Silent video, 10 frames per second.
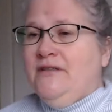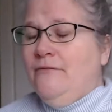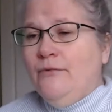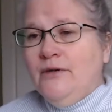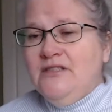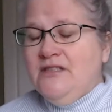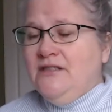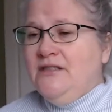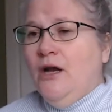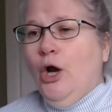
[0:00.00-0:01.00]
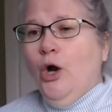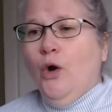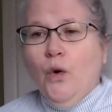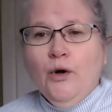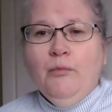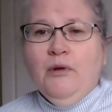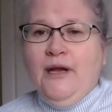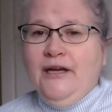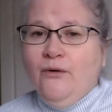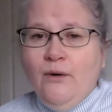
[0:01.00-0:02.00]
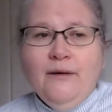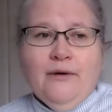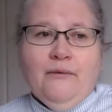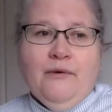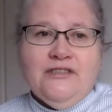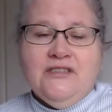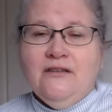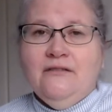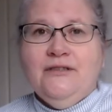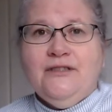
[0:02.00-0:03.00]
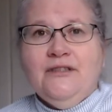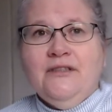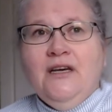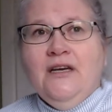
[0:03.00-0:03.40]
loved ones. It's horrible. I cry when I watch television.